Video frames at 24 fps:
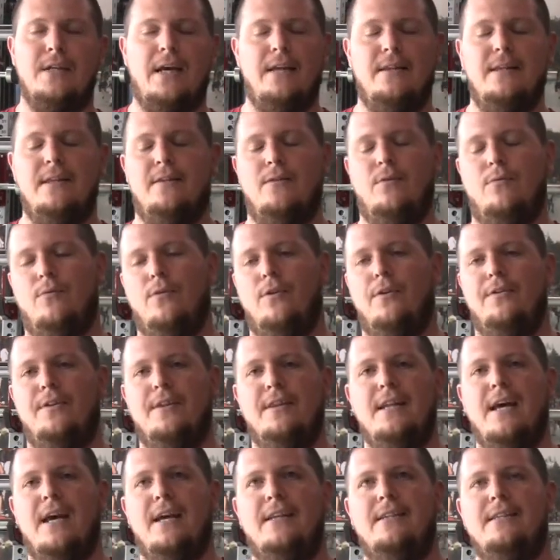I think the real
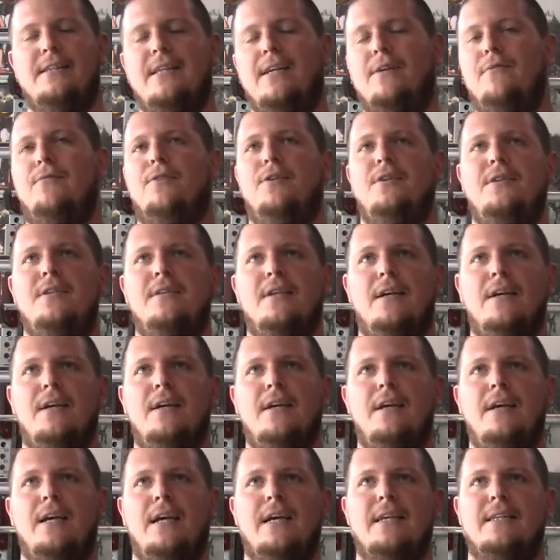thing that differs
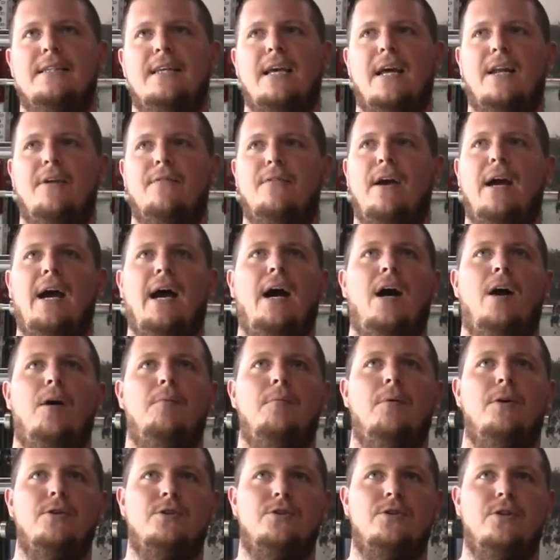is kind of how
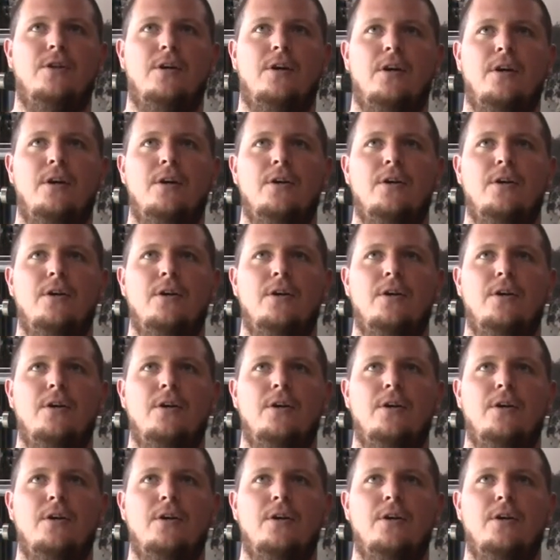much